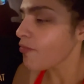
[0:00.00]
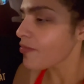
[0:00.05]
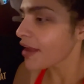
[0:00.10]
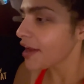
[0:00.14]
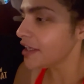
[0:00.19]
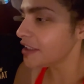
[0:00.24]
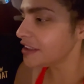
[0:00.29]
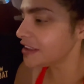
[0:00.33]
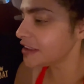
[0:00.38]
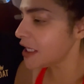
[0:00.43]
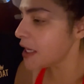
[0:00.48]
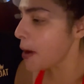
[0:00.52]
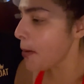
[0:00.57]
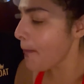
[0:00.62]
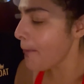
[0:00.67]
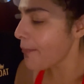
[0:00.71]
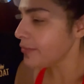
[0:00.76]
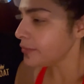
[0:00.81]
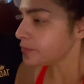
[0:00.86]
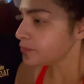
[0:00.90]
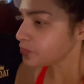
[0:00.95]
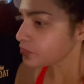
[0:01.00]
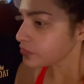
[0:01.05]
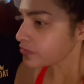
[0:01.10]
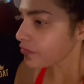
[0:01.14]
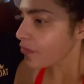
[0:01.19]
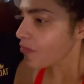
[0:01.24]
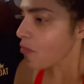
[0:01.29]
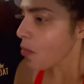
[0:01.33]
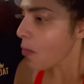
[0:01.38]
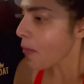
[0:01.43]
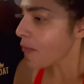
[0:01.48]
Is it?
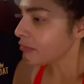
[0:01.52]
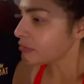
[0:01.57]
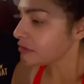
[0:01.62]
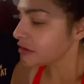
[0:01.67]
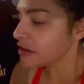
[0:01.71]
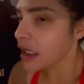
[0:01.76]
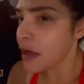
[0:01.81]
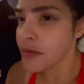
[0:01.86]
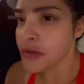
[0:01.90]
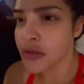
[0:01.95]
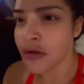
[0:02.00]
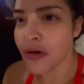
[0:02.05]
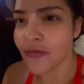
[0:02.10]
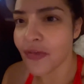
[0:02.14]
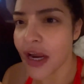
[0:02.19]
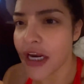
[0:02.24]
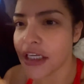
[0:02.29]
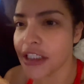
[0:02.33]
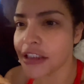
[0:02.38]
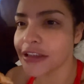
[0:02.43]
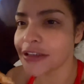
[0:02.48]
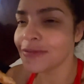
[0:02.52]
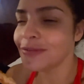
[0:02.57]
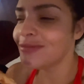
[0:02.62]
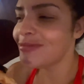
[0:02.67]
Tell them to invite us.